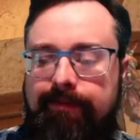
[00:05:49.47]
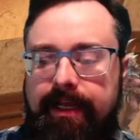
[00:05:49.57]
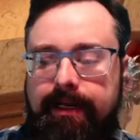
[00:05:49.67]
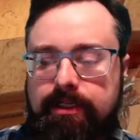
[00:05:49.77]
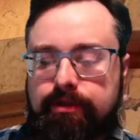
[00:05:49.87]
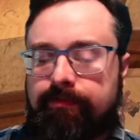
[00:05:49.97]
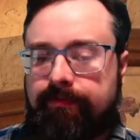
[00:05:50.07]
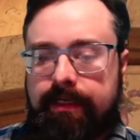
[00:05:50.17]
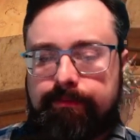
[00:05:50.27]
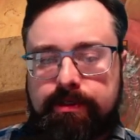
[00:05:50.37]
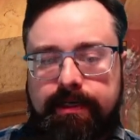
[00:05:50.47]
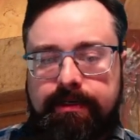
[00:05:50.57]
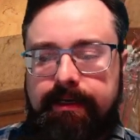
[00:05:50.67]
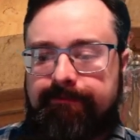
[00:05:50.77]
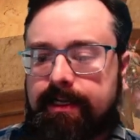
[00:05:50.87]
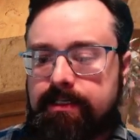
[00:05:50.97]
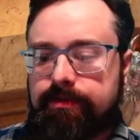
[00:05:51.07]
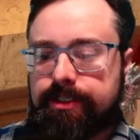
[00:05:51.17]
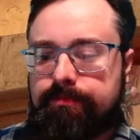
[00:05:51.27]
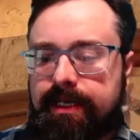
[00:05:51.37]
They get an extra 15% defense,
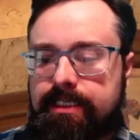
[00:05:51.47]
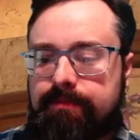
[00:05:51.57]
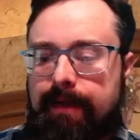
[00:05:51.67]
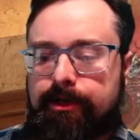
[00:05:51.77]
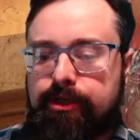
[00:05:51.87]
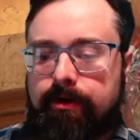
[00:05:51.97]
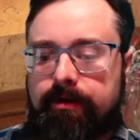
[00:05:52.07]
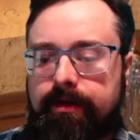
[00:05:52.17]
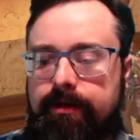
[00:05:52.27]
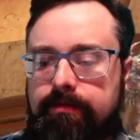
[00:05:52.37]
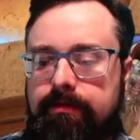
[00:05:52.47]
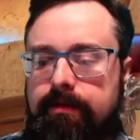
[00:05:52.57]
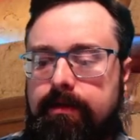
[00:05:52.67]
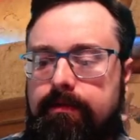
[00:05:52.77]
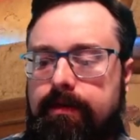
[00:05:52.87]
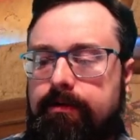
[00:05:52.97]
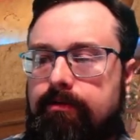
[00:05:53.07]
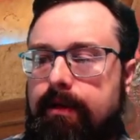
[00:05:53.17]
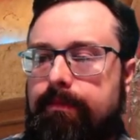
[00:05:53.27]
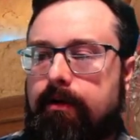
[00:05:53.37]
which just makes them that much harder to kill. And
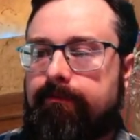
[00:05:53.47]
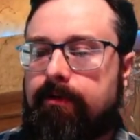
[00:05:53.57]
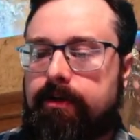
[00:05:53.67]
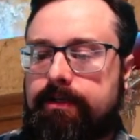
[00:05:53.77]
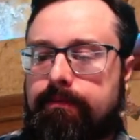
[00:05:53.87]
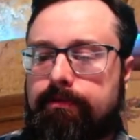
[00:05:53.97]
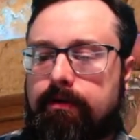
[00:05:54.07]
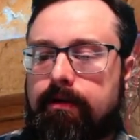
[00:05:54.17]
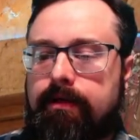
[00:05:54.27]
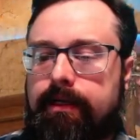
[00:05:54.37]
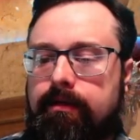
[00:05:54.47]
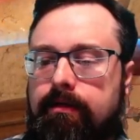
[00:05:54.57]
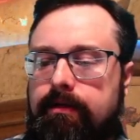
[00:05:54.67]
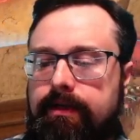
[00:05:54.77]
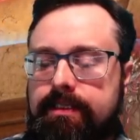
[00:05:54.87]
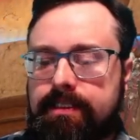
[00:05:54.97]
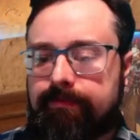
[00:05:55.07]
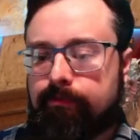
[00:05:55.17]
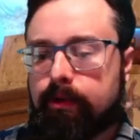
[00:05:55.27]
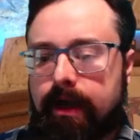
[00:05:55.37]
drop our Fallen Templar here. You can see the
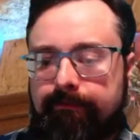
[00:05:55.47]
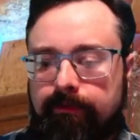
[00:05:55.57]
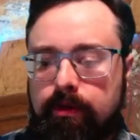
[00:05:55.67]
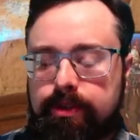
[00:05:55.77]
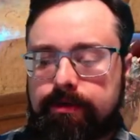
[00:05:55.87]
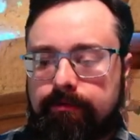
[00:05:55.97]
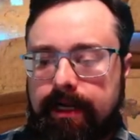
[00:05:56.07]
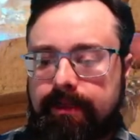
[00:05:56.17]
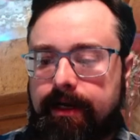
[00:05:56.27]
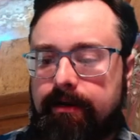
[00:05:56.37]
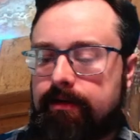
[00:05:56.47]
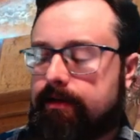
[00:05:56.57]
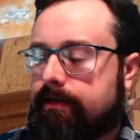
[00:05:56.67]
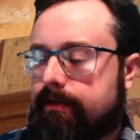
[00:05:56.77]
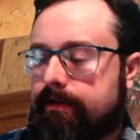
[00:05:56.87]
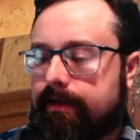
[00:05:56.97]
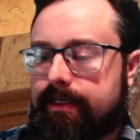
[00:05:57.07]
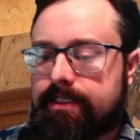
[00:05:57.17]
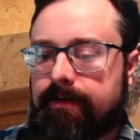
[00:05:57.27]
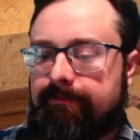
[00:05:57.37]
Fool got frozen right there, and
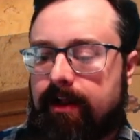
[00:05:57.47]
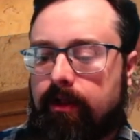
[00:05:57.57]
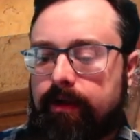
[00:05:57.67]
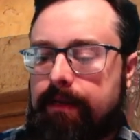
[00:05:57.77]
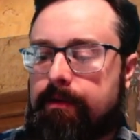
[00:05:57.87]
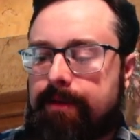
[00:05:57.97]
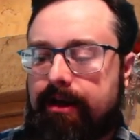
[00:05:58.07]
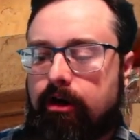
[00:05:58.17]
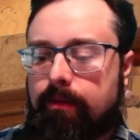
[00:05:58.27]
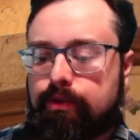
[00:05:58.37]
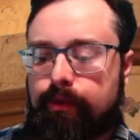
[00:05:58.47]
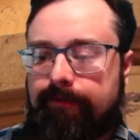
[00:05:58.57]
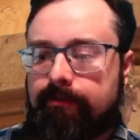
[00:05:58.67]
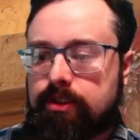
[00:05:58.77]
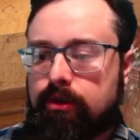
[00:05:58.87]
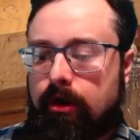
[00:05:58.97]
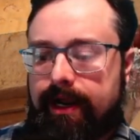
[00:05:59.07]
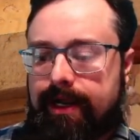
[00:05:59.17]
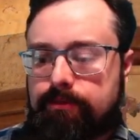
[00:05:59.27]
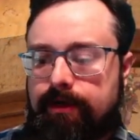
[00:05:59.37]
he is going to keep him out of harm's way for as long
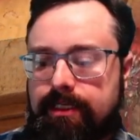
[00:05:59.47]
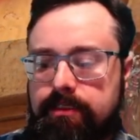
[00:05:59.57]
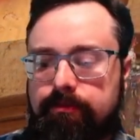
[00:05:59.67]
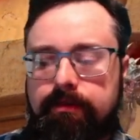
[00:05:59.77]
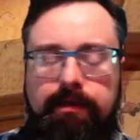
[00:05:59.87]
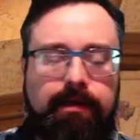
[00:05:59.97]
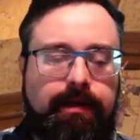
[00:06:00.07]
as possible.